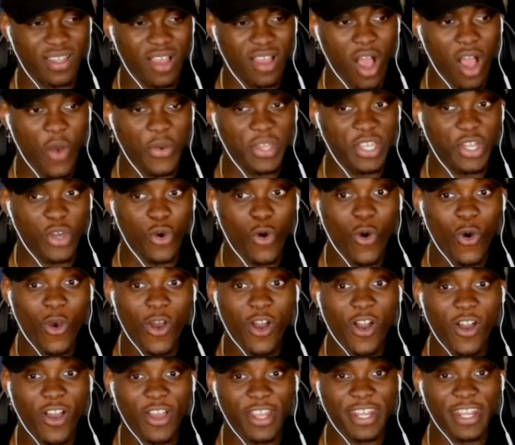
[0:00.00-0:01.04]
Oh, he caught
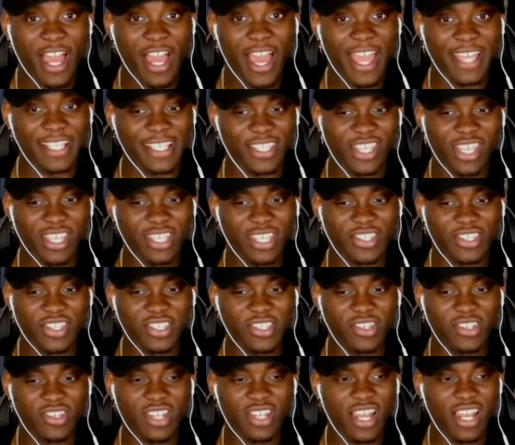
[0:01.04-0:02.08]
her. Nice. Yeah, she
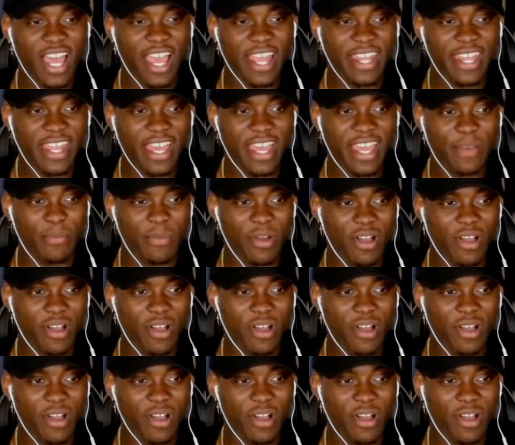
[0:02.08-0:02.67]
isn't gonna like that,